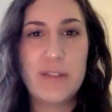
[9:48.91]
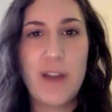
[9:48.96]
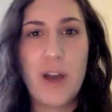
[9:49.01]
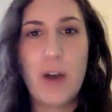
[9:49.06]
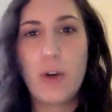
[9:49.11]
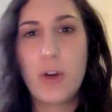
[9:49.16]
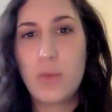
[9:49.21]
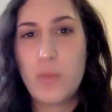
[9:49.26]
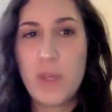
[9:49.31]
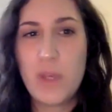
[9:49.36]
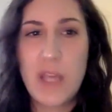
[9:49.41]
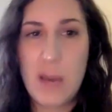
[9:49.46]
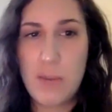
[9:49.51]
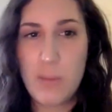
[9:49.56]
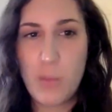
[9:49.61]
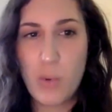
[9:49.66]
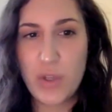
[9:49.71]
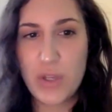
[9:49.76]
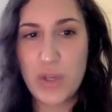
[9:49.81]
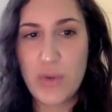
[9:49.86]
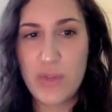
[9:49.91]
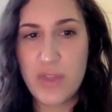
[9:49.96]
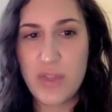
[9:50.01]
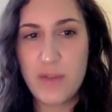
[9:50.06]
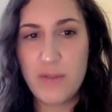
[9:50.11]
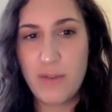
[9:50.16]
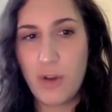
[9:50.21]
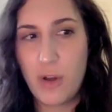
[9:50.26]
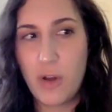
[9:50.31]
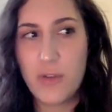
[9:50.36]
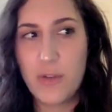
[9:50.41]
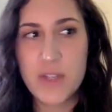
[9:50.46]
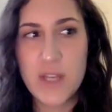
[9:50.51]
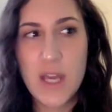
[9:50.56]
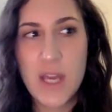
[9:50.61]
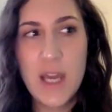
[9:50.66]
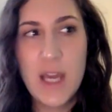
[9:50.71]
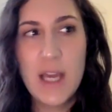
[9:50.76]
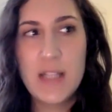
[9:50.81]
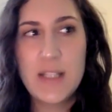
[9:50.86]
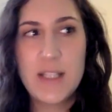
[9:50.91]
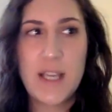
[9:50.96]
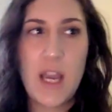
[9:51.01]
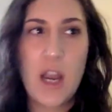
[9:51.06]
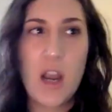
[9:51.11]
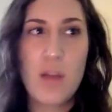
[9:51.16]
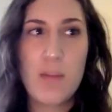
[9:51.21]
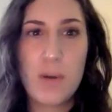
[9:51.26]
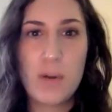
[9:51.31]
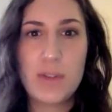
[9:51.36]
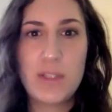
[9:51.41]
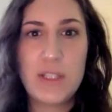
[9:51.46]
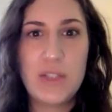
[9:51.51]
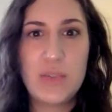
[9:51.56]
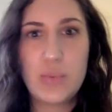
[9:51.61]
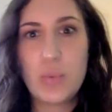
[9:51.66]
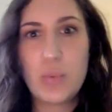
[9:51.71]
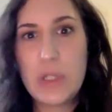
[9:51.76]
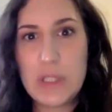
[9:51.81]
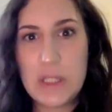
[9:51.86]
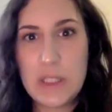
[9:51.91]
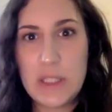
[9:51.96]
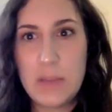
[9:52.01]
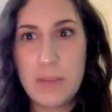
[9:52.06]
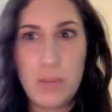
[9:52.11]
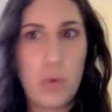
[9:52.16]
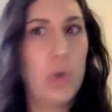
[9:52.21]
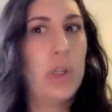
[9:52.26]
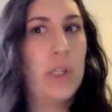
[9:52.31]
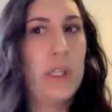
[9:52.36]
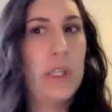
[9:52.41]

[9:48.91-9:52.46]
How can we get more youth involved to care about these really important